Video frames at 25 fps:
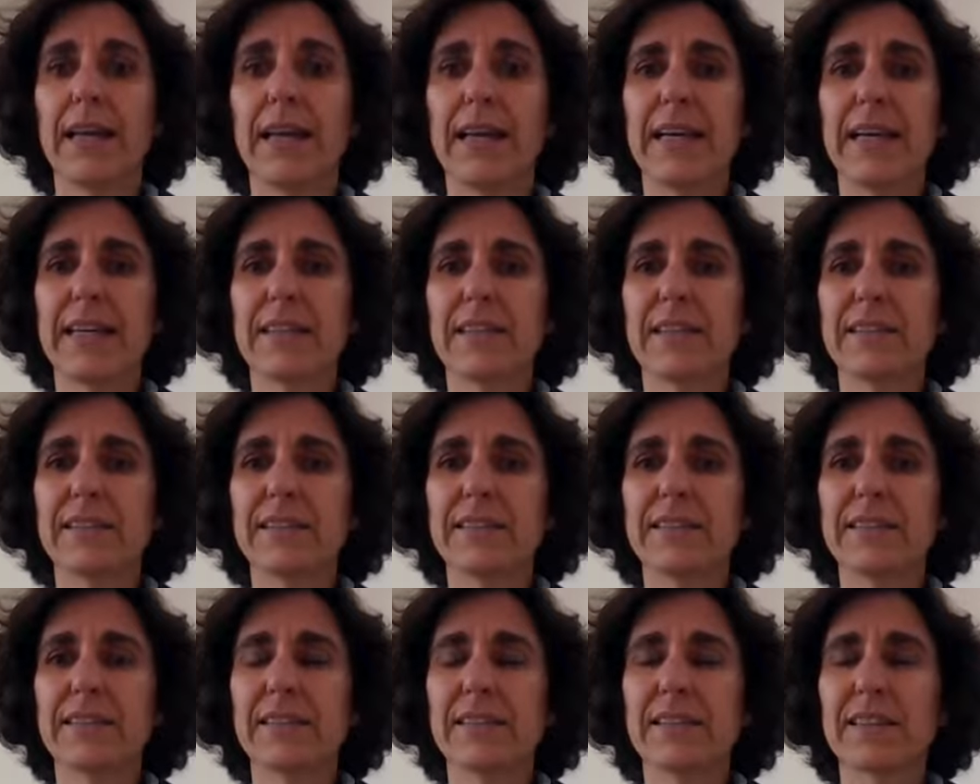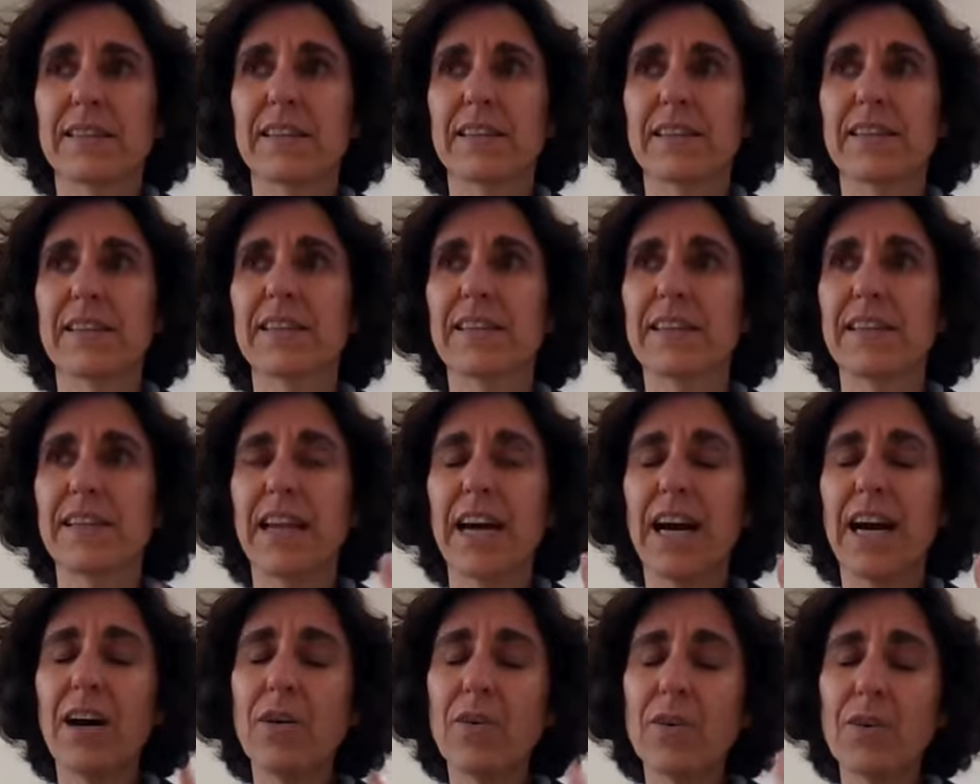And
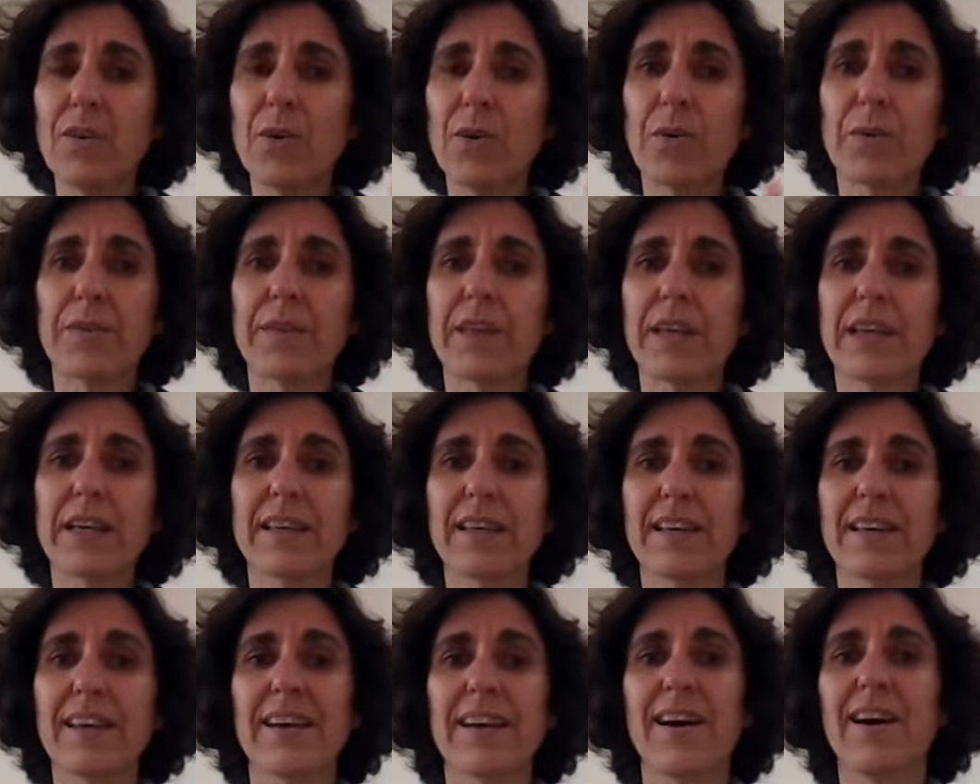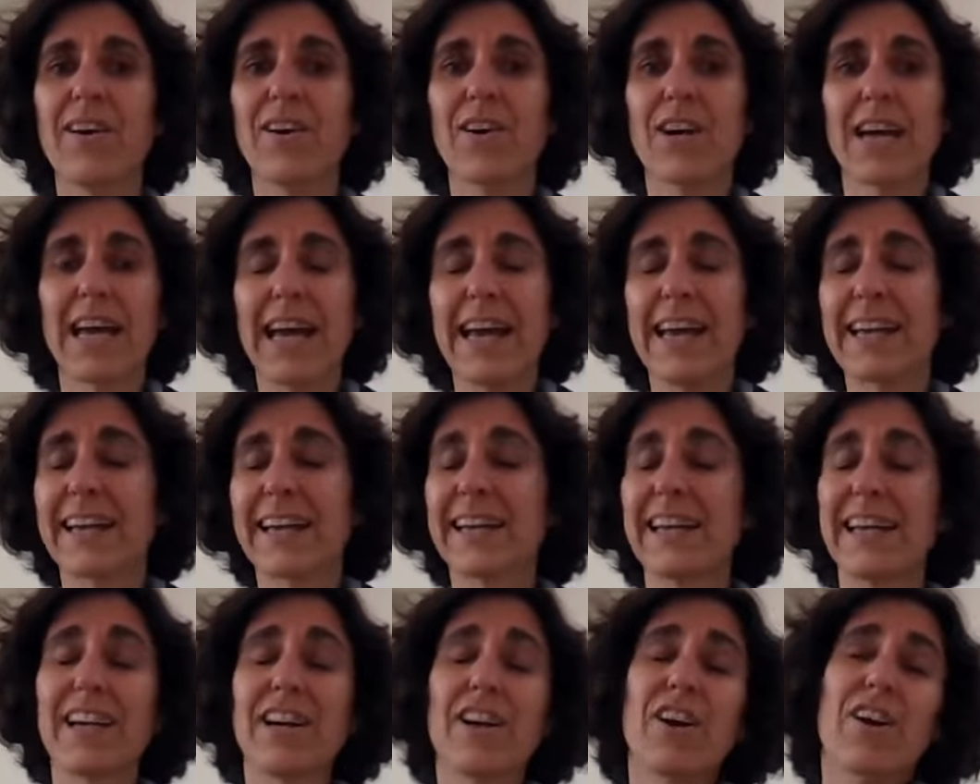now you're thinking, okay,
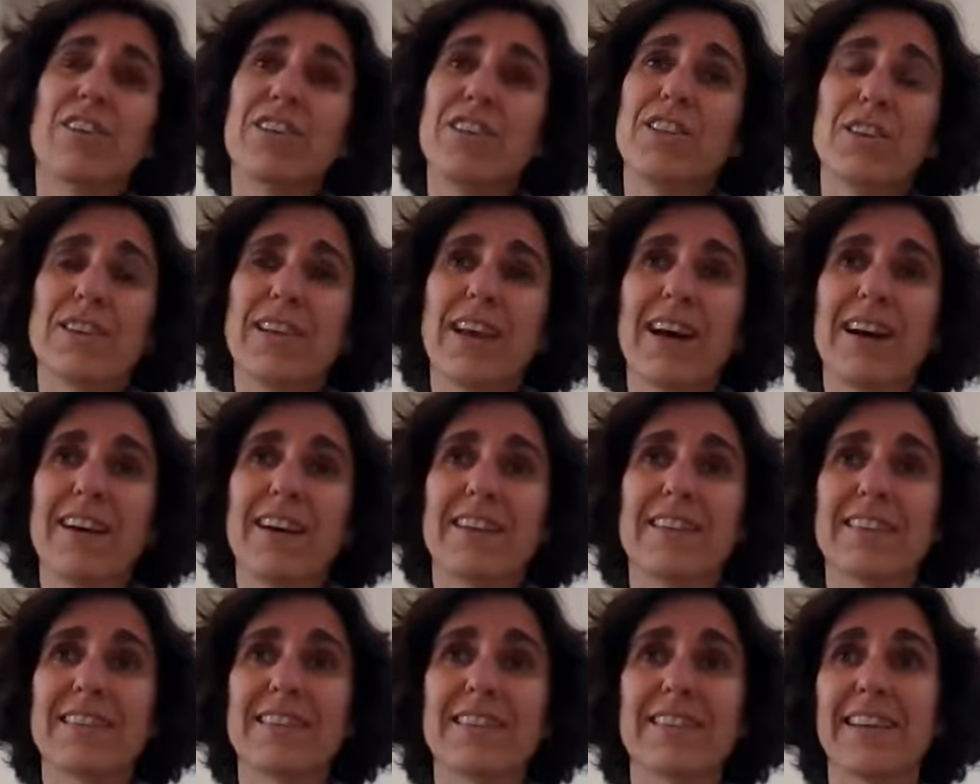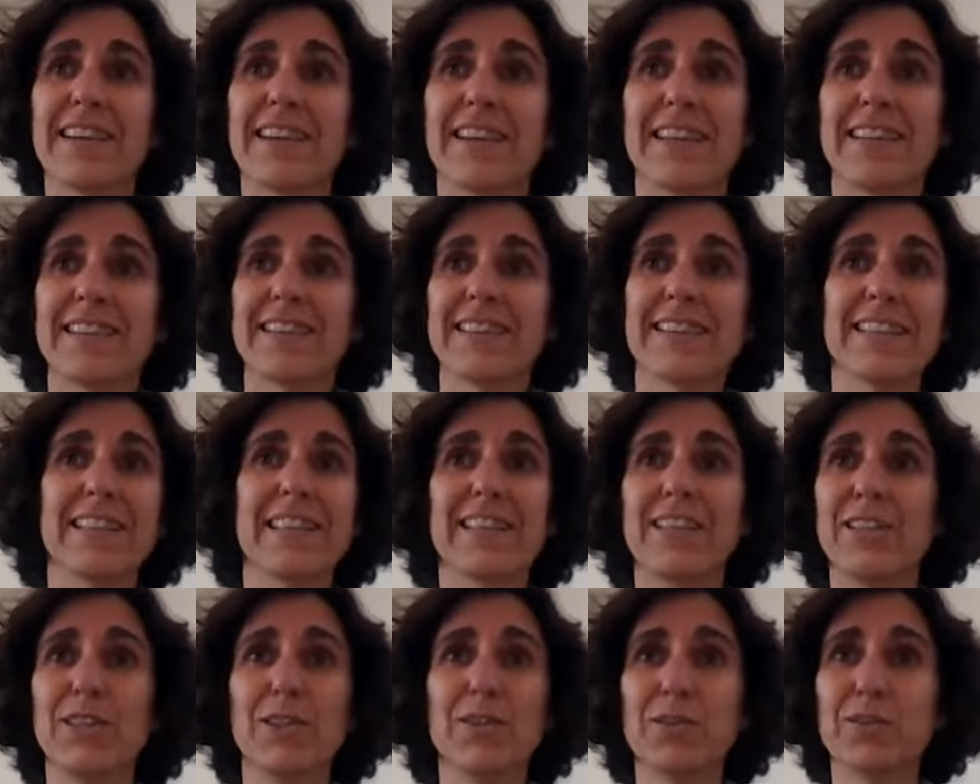Claire, you're nice and
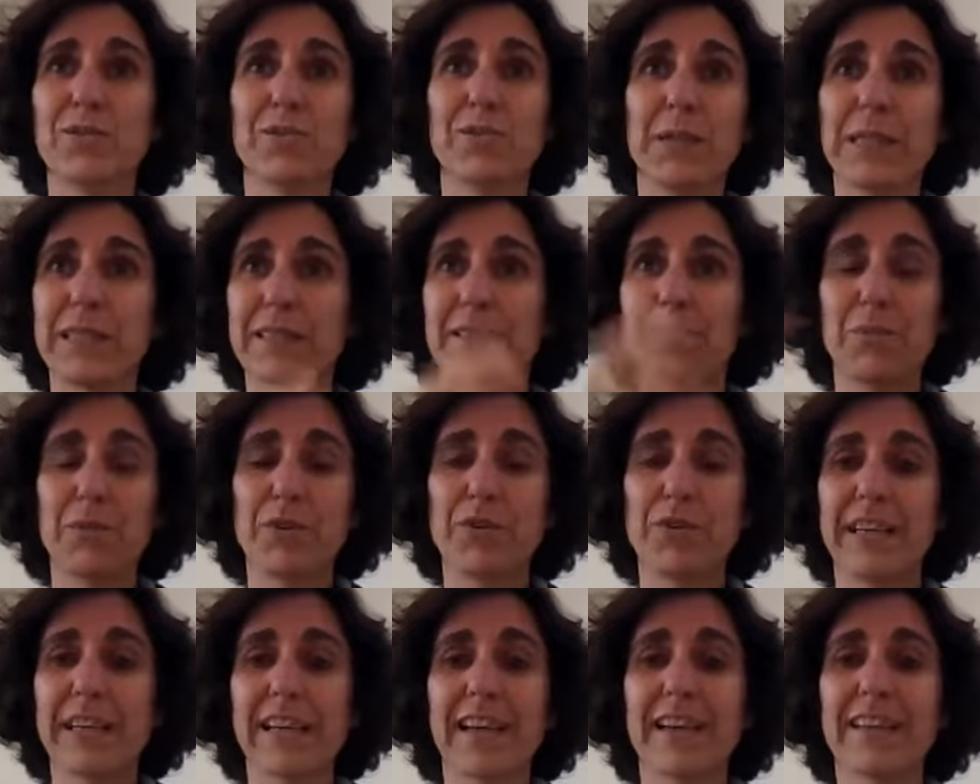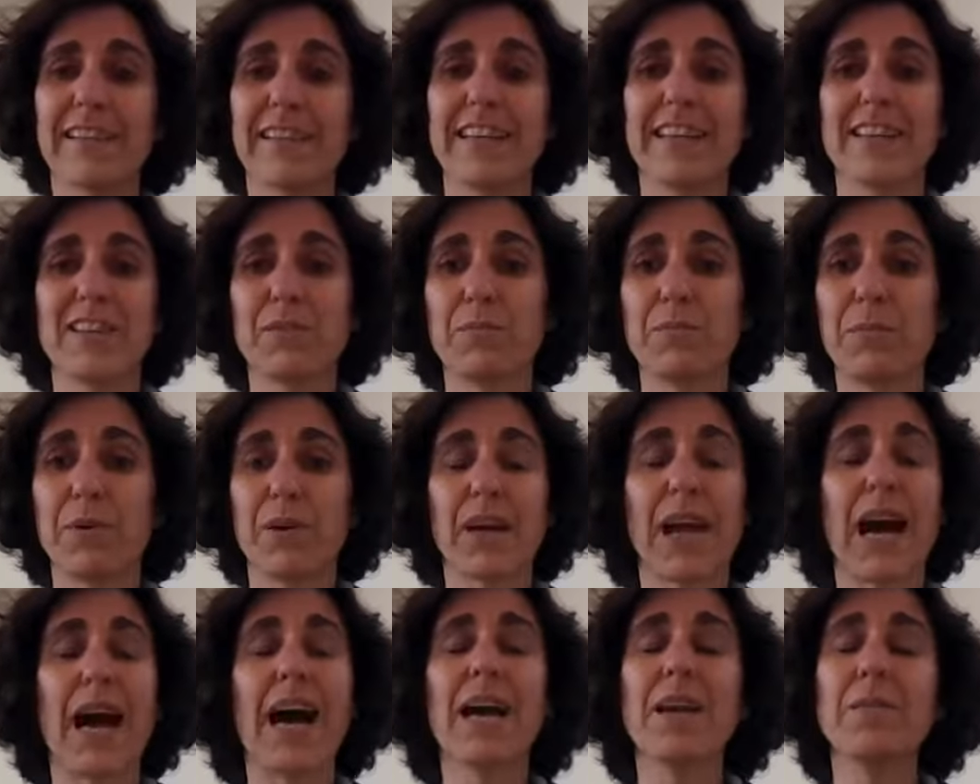you're sweet moving like this,
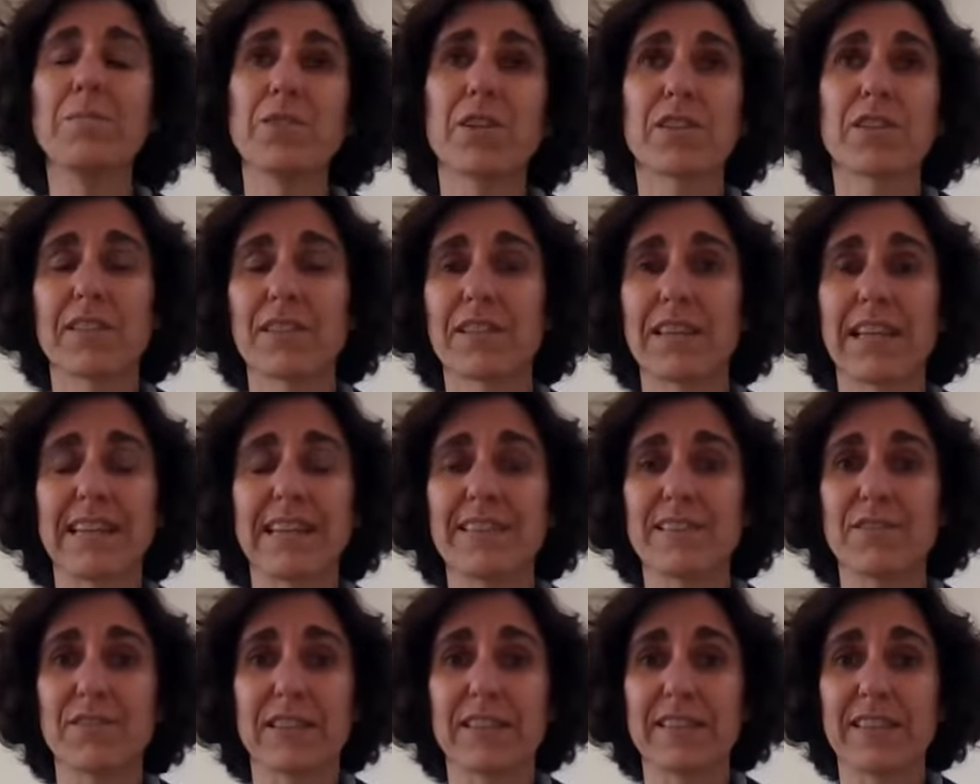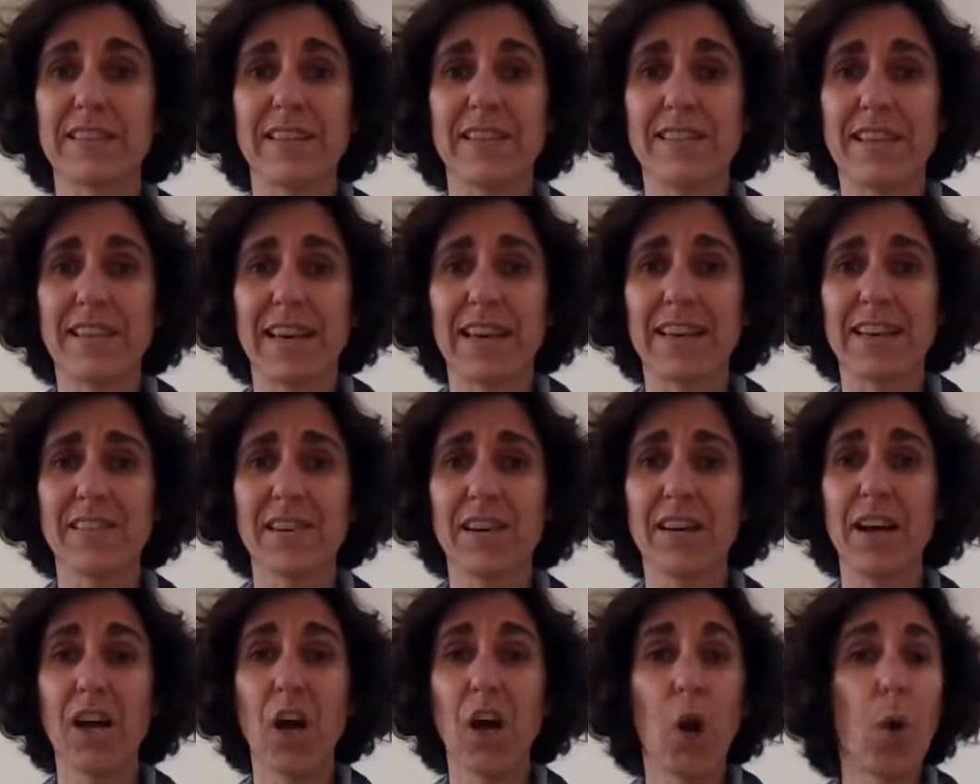but I'm not a dance
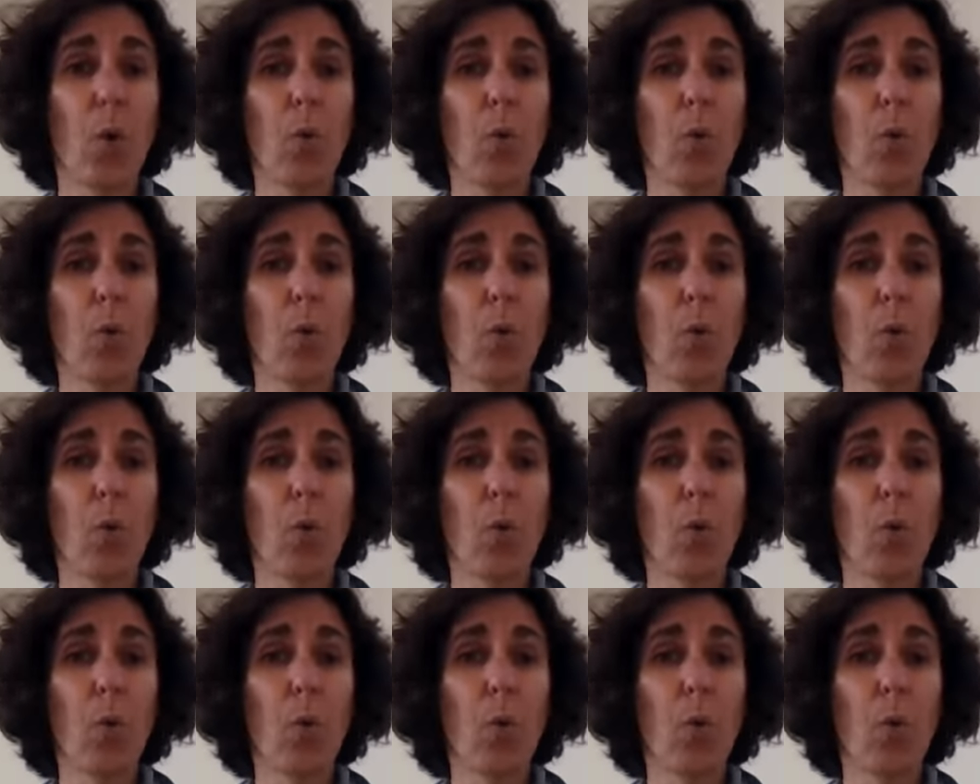facilitator.